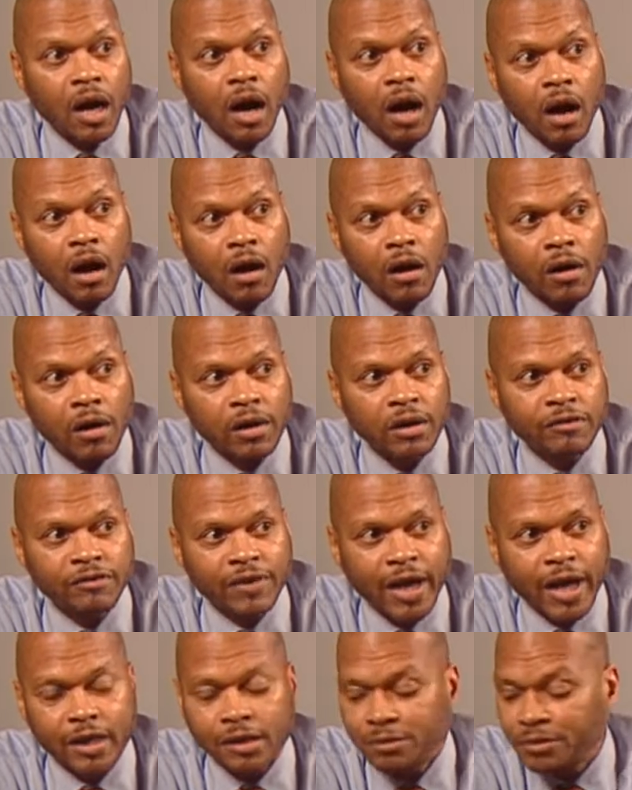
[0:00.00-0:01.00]
are of
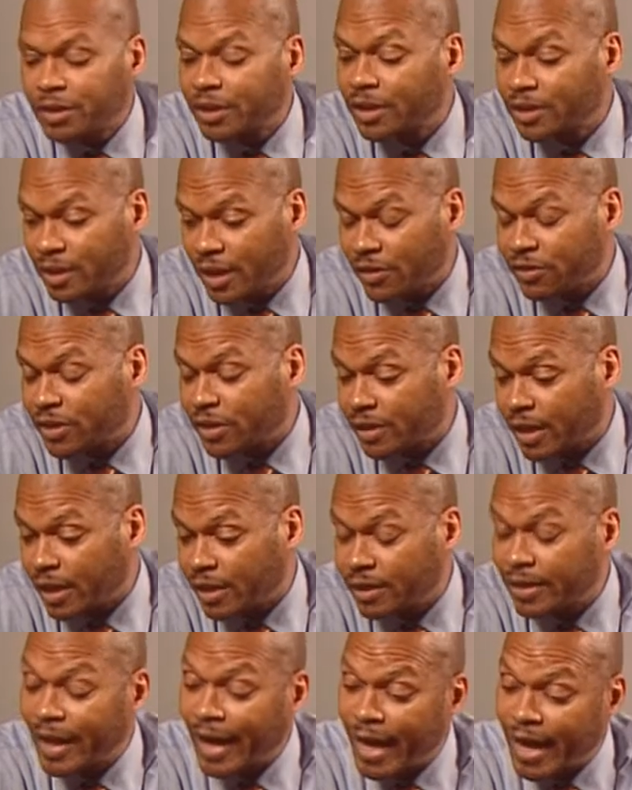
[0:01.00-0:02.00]
items
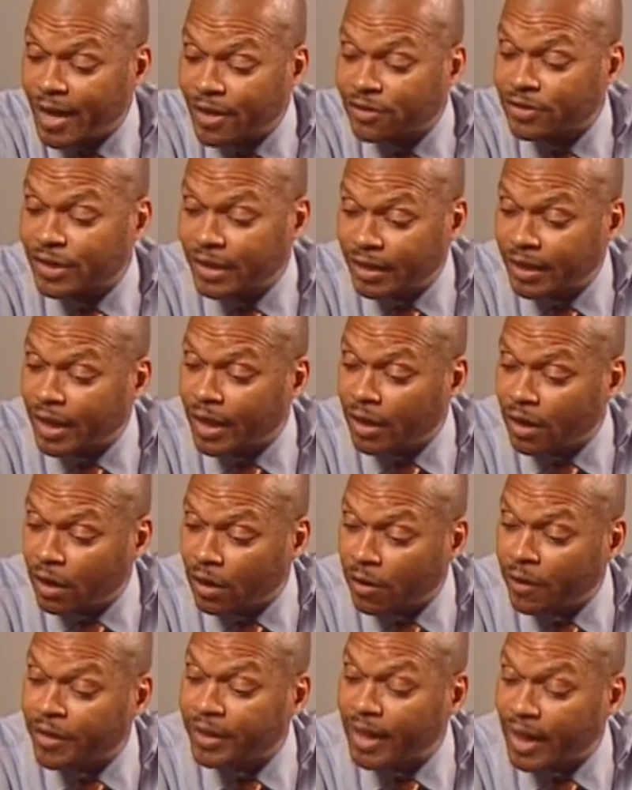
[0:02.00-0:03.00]
designated as
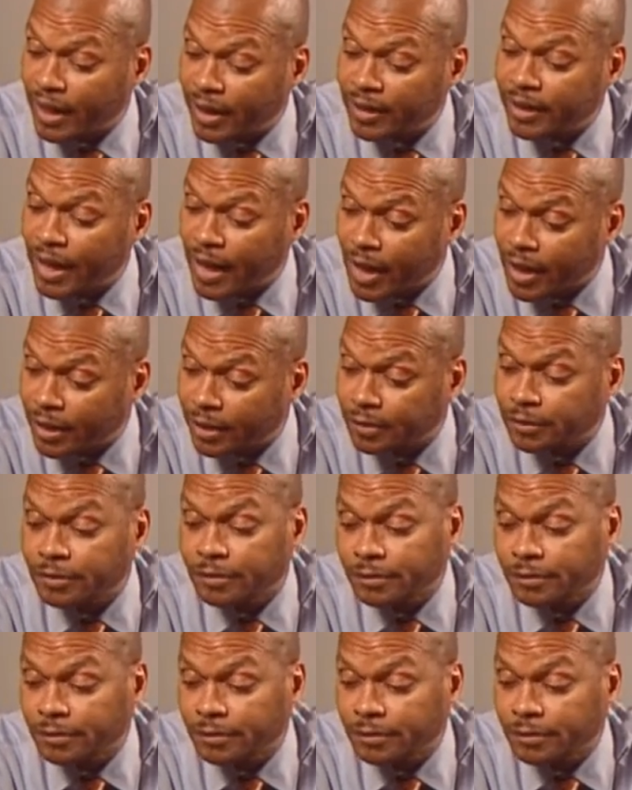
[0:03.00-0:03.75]
EAR99.